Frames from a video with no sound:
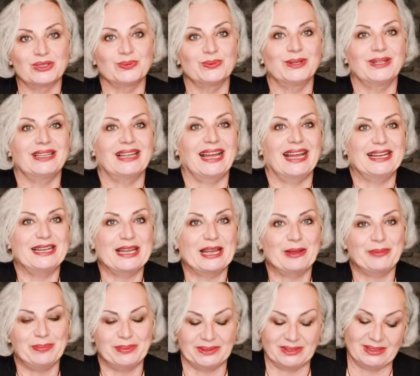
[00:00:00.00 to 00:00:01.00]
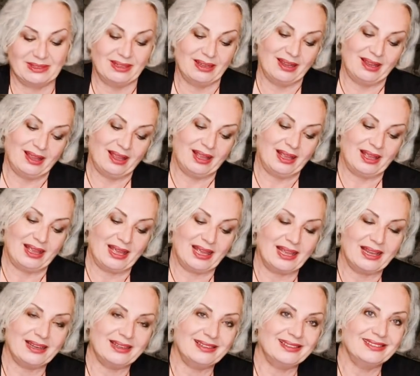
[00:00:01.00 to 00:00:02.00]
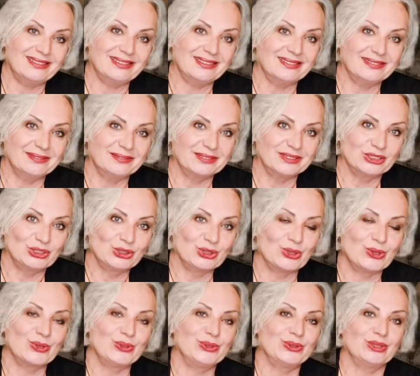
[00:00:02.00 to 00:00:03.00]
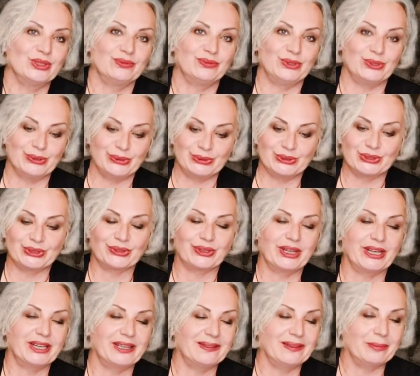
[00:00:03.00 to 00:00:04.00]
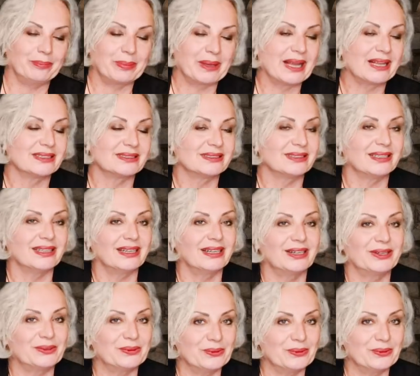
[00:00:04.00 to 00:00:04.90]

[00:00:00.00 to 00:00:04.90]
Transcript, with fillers: will adapt and show you the future here, the past here,